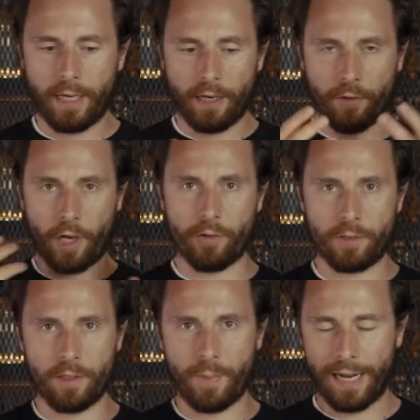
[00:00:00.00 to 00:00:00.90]
kind of coats
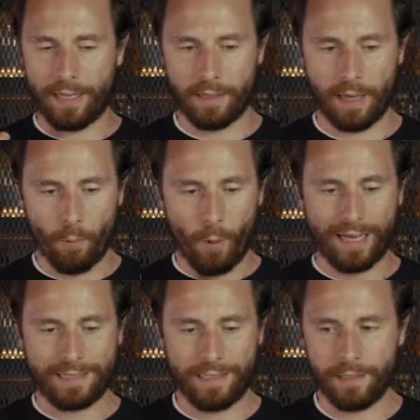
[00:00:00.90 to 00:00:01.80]
the palate. That
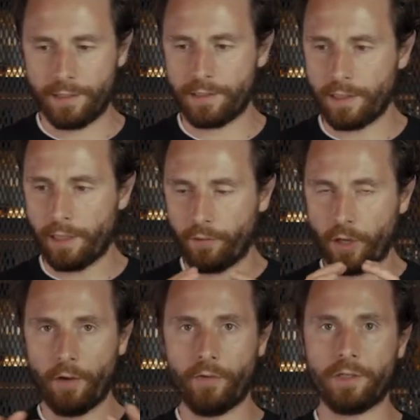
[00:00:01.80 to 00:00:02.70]
waxiness kind of
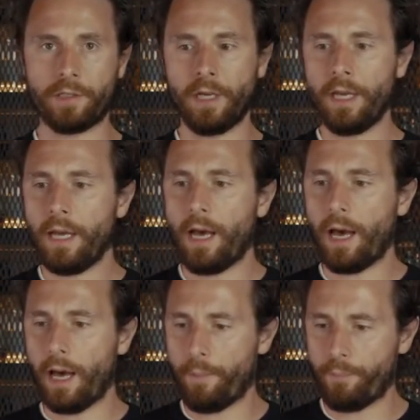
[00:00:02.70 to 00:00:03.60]
covers
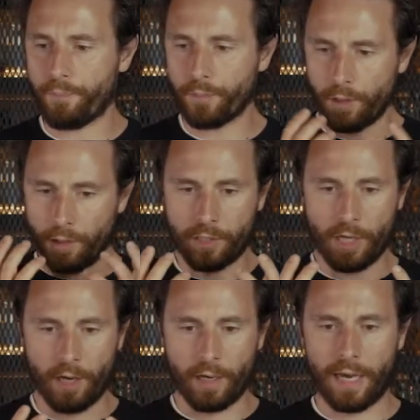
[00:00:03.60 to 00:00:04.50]
your
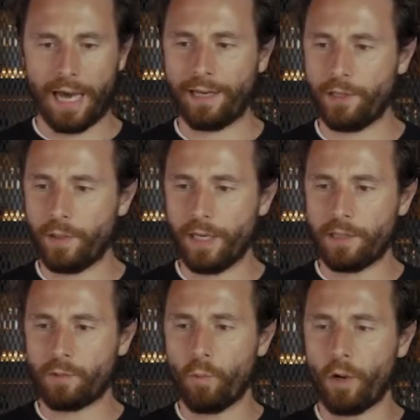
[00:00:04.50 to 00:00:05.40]
tongue, and you get
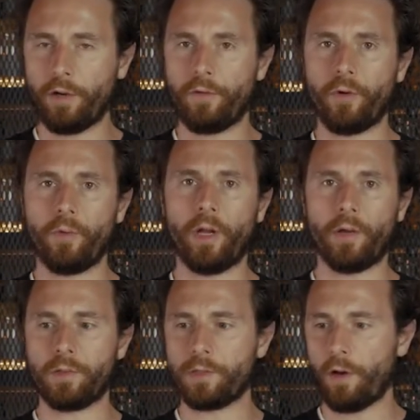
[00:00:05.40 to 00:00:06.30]
this wonderful
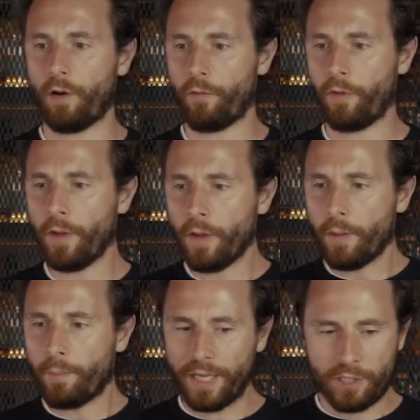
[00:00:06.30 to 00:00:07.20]
note of
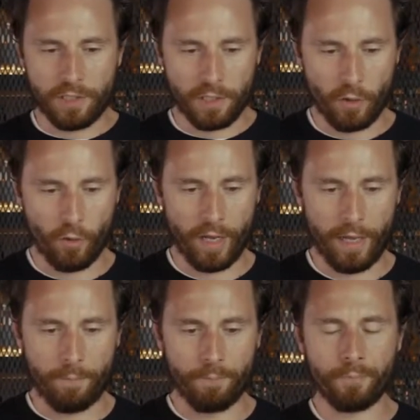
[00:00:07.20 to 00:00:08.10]
peaches and
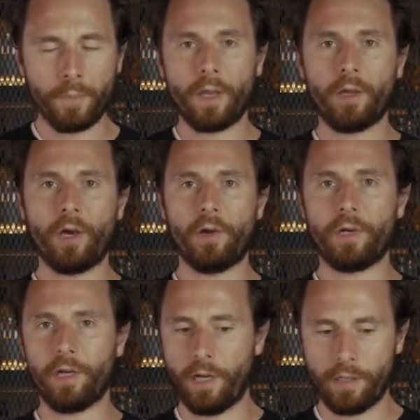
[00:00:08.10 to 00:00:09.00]
cream,
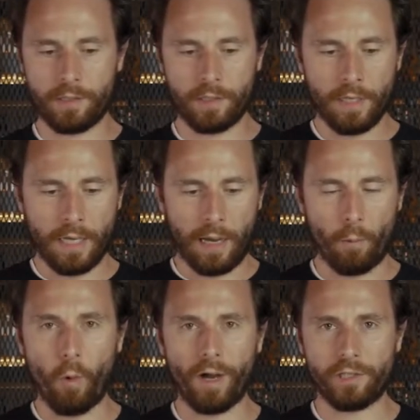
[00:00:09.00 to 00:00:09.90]
coconut,
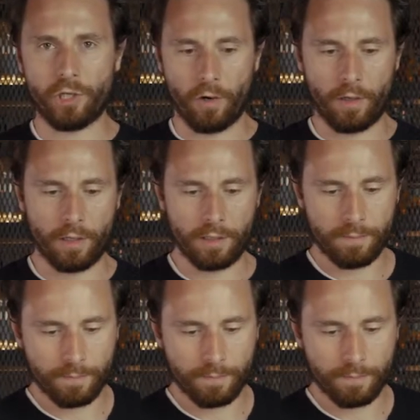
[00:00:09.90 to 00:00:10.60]
and white chocolate.